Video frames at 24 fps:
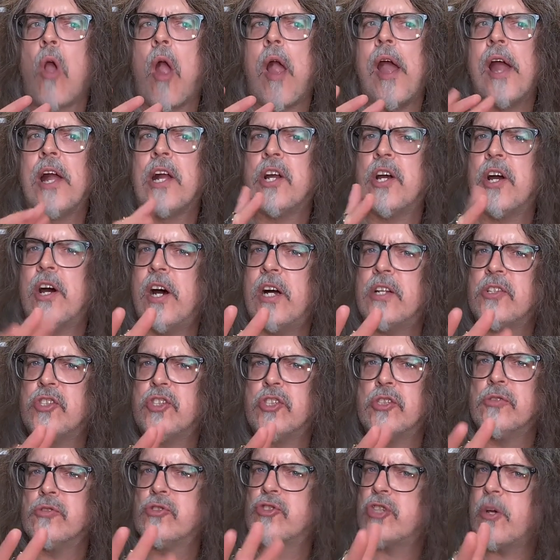It cuts
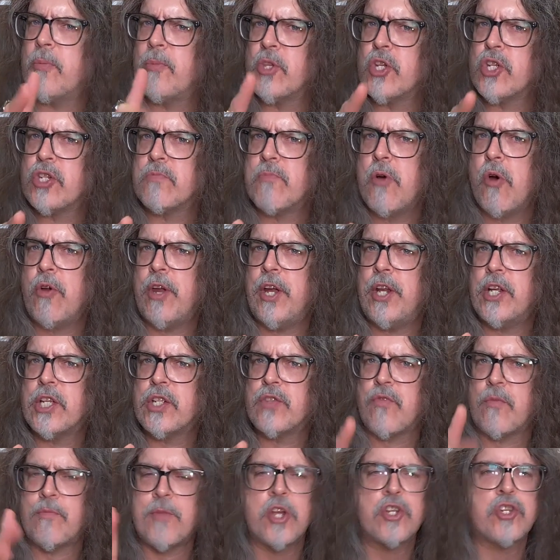some of the smokiness
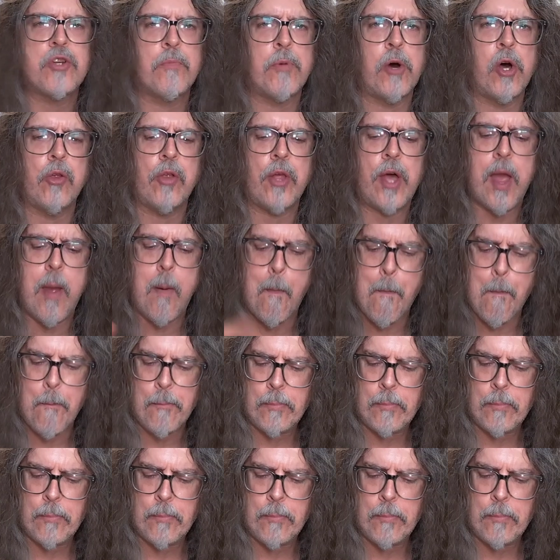from that chipotle,